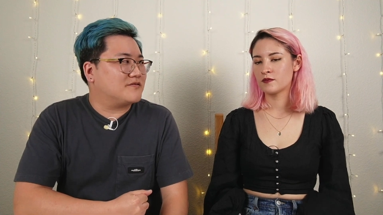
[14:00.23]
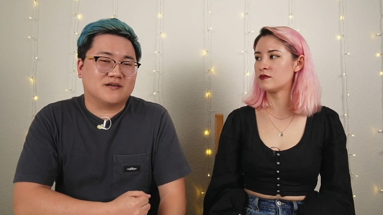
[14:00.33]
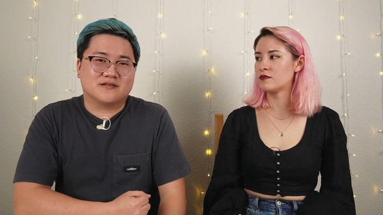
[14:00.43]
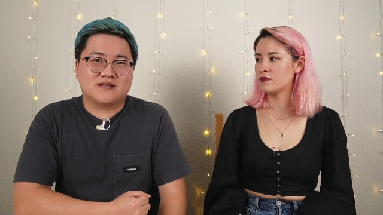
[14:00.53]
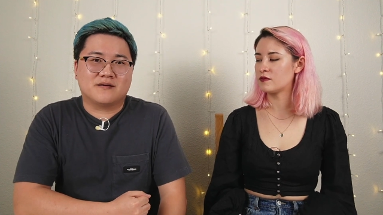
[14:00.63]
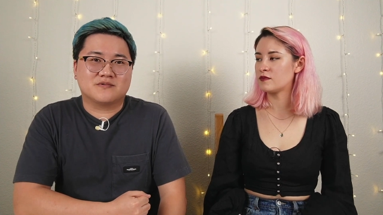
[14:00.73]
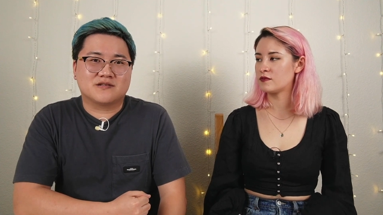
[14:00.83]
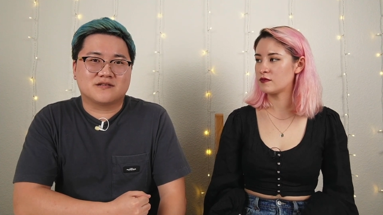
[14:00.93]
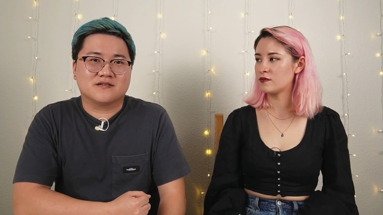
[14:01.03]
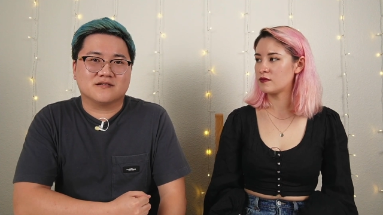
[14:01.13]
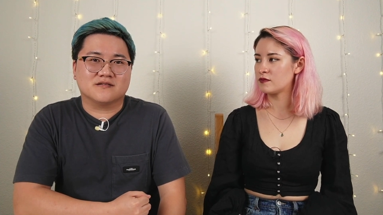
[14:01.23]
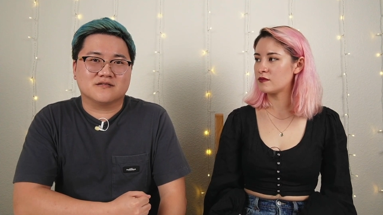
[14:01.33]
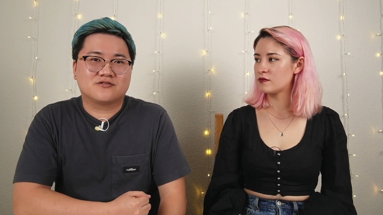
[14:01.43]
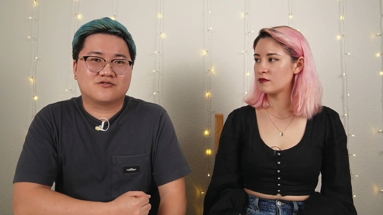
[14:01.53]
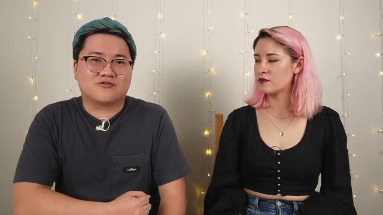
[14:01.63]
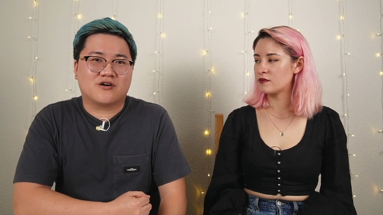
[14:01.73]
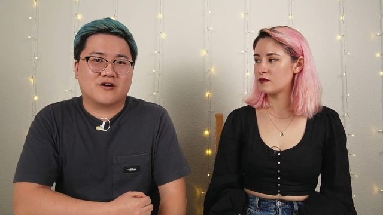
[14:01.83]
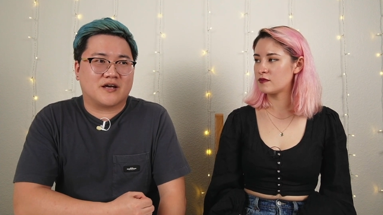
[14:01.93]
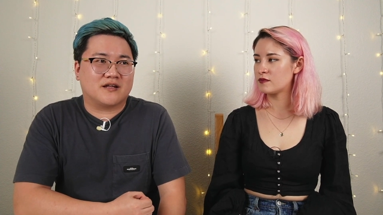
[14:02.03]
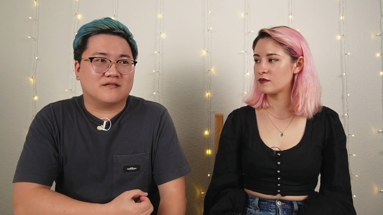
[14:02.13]
Speaker 1: because I'm still
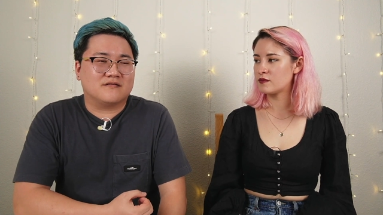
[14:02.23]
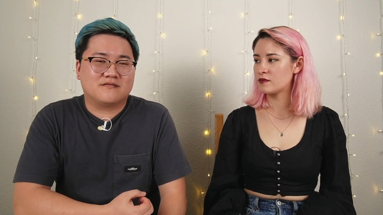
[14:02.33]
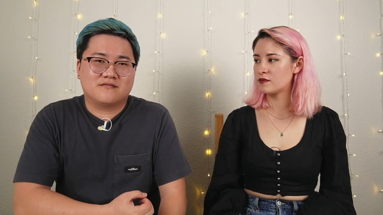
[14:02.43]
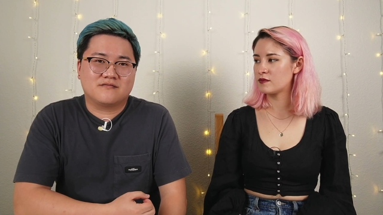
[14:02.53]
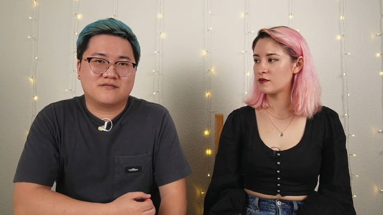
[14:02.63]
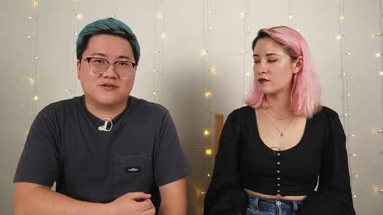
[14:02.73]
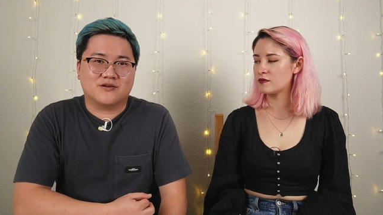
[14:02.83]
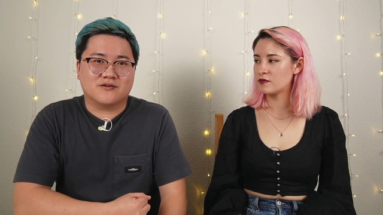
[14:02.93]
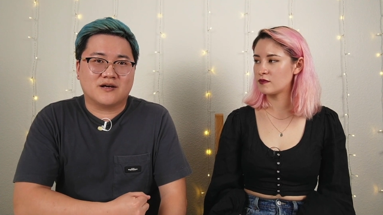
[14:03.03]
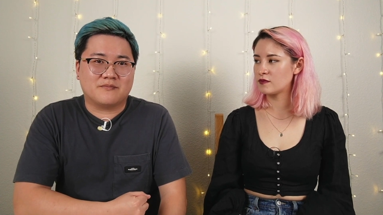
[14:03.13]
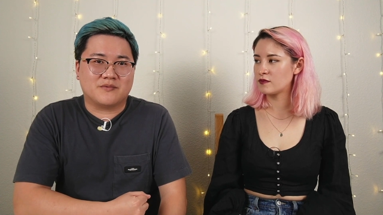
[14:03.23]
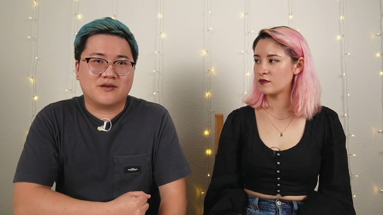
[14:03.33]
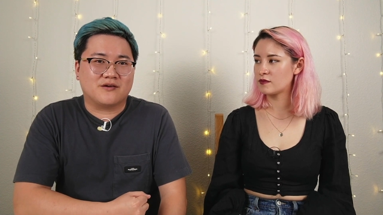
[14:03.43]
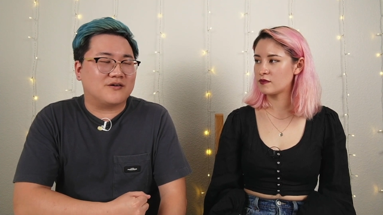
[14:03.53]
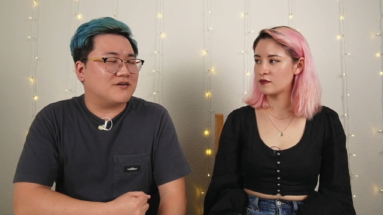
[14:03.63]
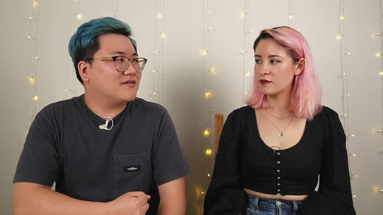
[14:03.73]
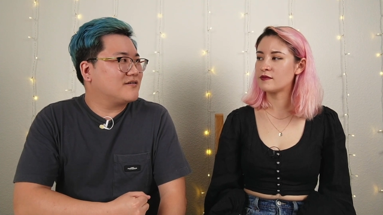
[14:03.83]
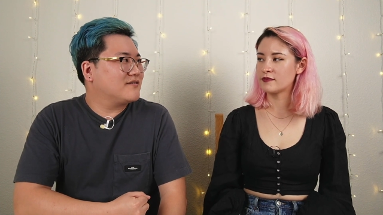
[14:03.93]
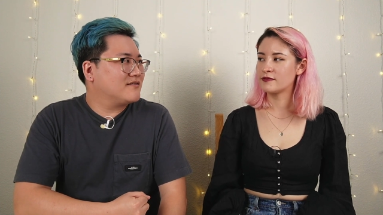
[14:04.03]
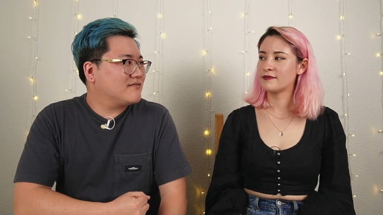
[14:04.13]
strong and you know, I'm here.
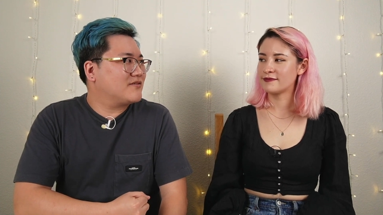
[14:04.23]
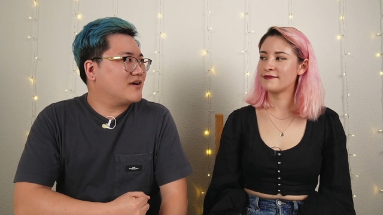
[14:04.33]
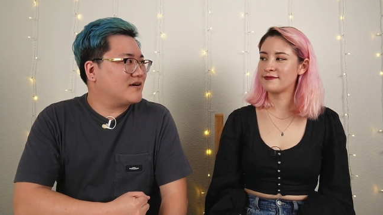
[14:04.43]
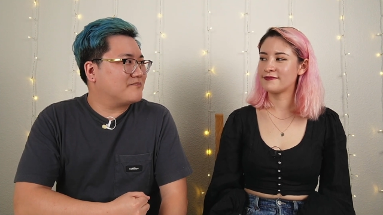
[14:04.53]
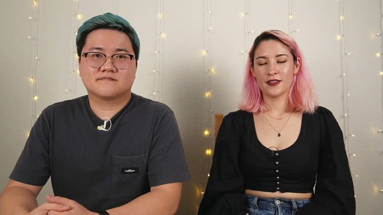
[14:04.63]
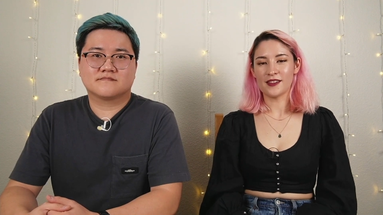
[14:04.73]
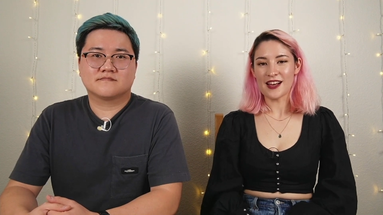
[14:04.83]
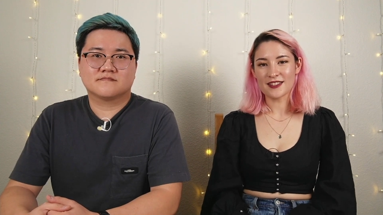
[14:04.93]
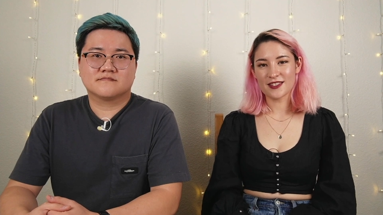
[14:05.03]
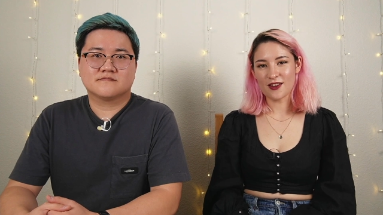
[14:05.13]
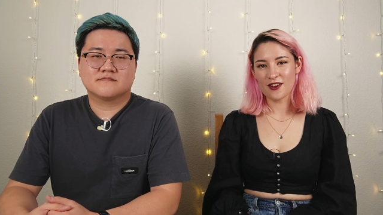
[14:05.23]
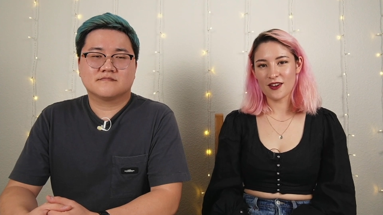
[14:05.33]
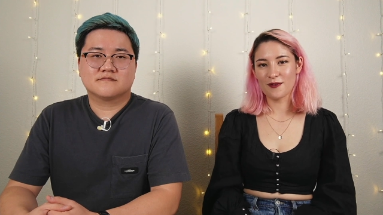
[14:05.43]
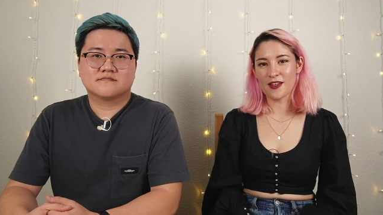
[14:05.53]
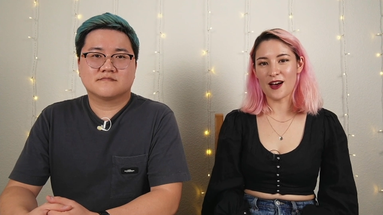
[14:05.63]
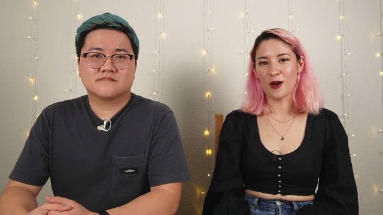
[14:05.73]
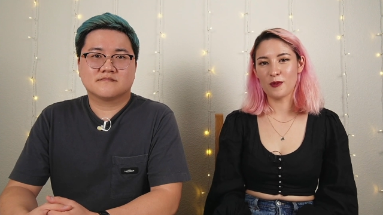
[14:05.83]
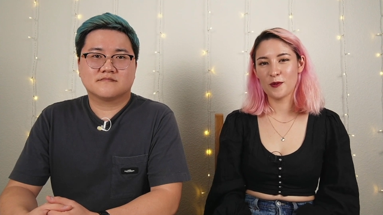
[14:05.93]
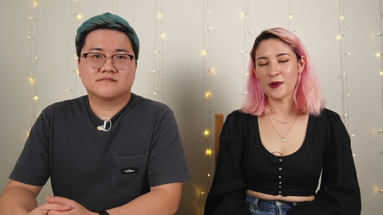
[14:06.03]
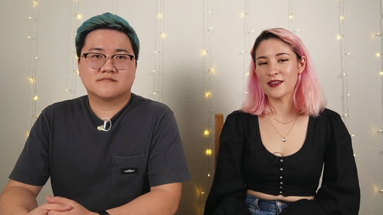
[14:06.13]
Speaker 2: Yeah. The last song of the
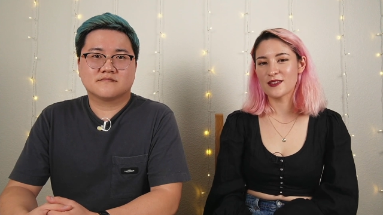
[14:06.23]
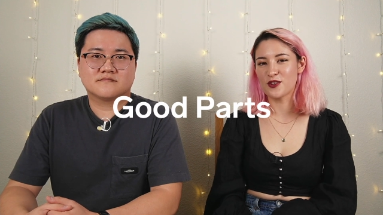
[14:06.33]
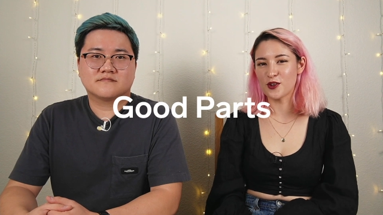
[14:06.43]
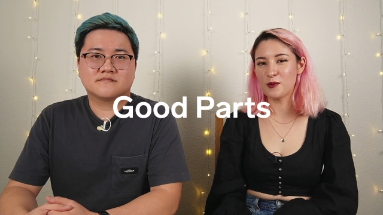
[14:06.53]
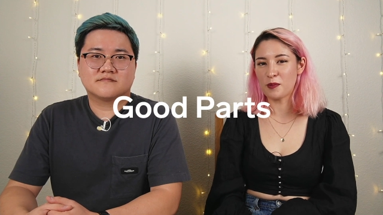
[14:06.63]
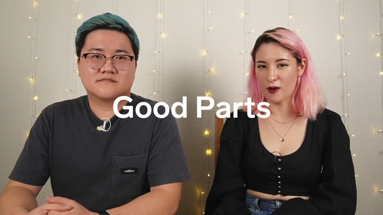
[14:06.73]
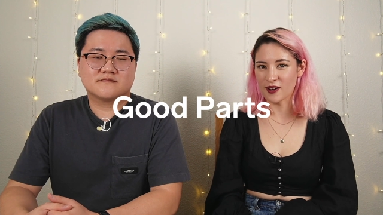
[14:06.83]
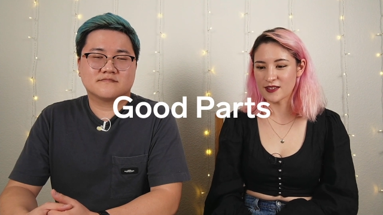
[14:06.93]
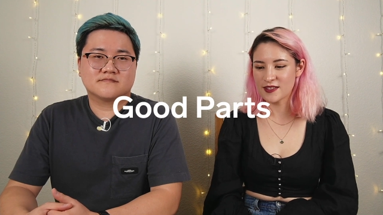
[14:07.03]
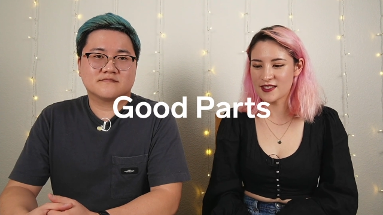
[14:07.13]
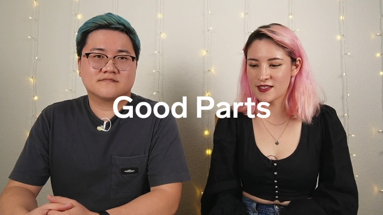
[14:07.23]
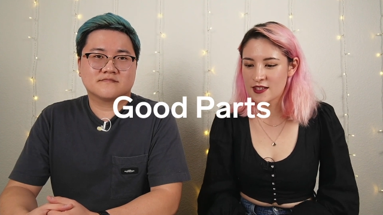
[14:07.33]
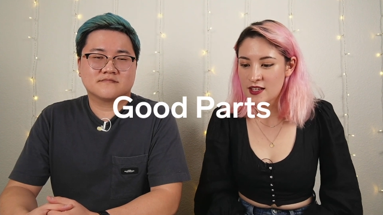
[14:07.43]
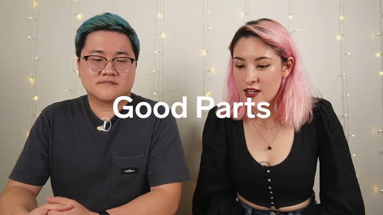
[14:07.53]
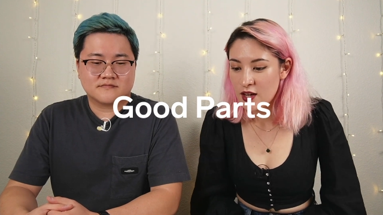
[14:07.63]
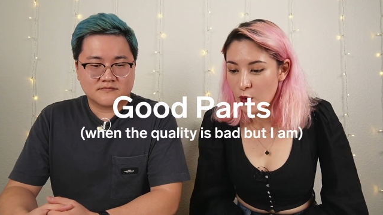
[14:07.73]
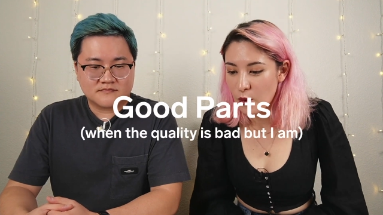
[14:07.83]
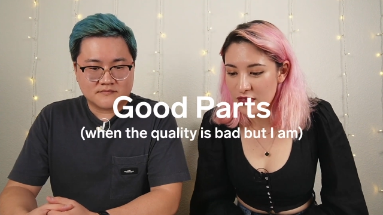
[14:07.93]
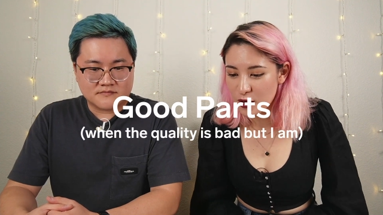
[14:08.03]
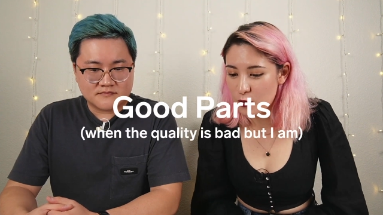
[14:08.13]
album is Good Parts.
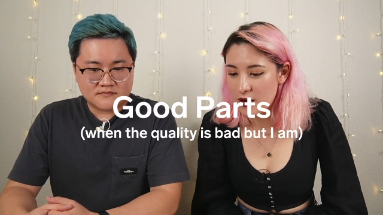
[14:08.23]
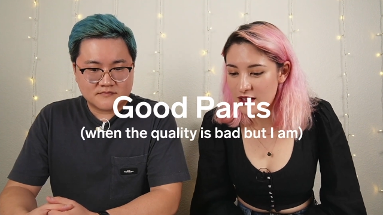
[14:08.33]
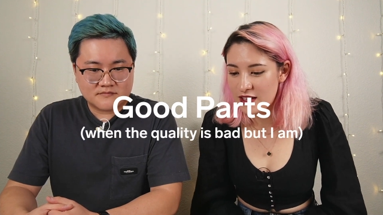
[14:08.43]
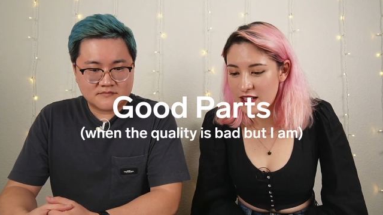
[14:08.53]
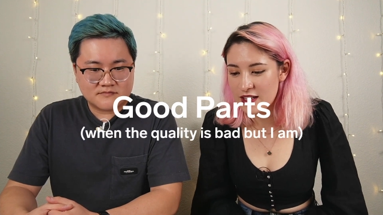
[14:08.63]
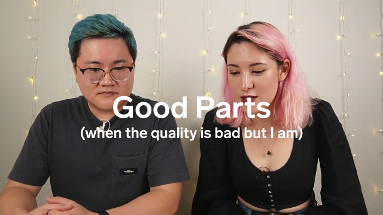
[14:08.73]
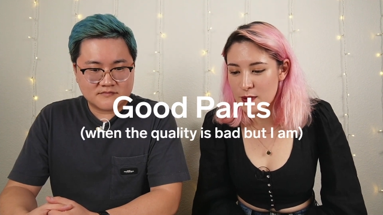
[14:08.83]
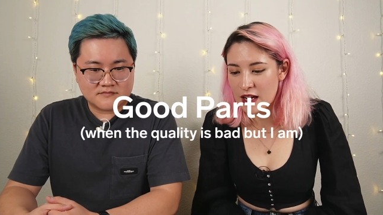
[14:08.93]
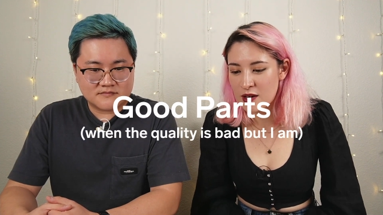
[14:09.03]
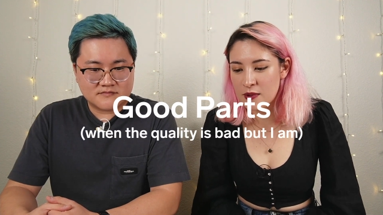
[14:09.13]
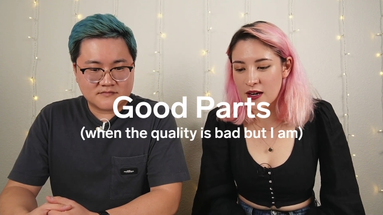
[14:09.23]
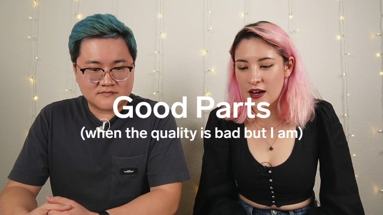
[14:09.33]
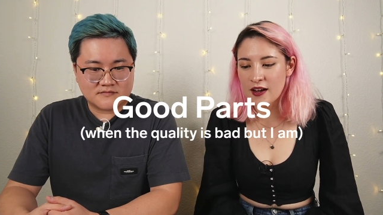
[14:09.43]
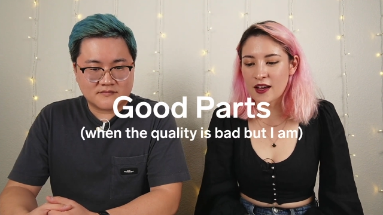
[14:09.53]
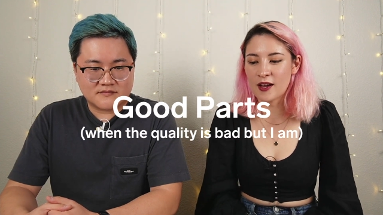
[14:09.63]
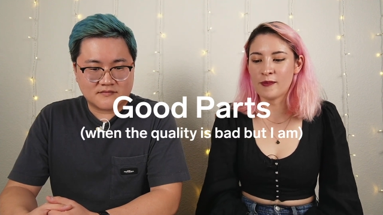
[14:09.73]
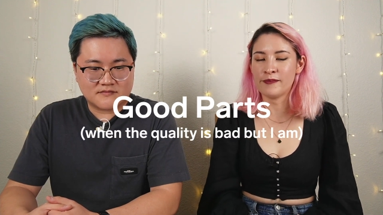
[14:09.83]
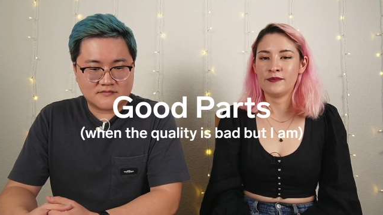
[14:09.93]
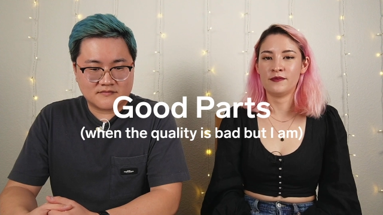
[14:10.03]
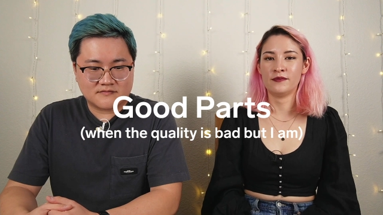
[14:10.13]
When the quality is bad, but I am.